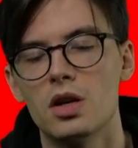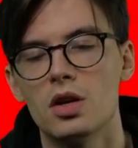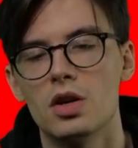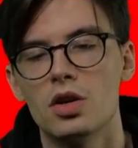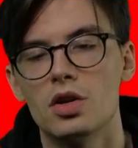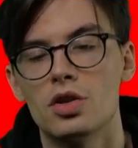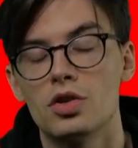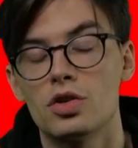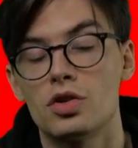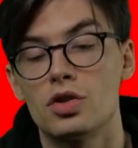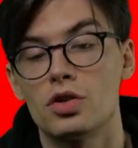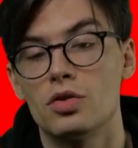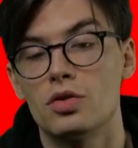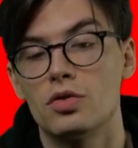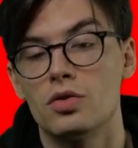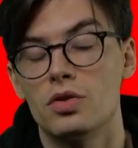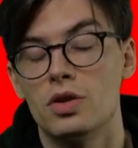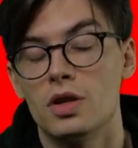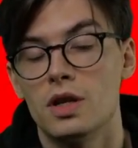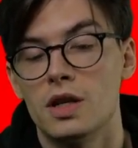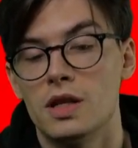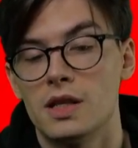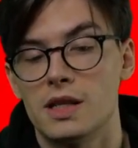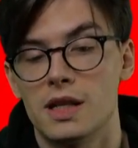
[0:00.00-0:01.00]
So
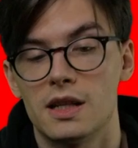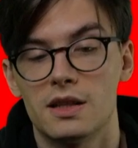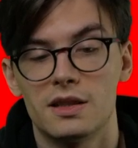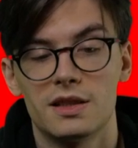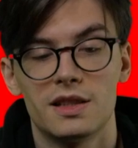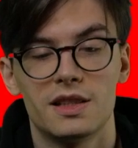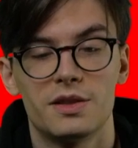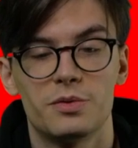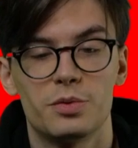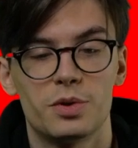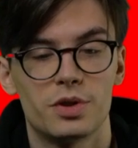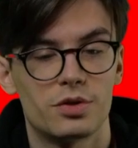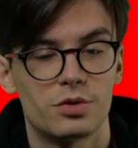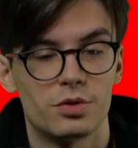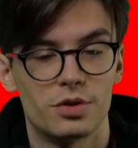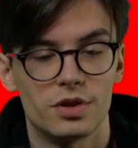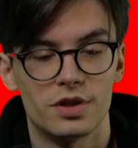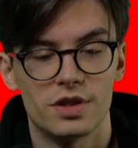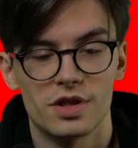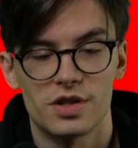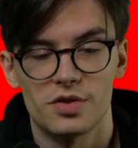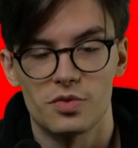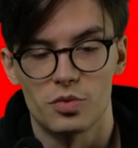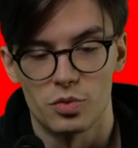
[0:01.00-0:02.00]
suddenly we're doing
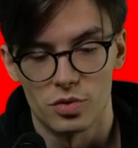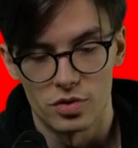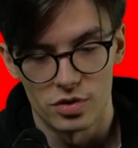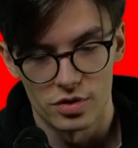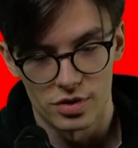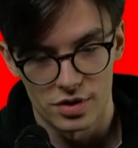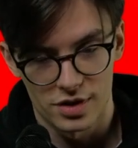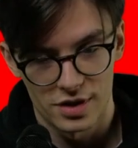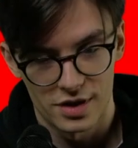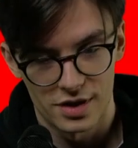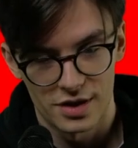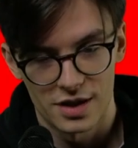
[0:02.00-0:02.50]
this work,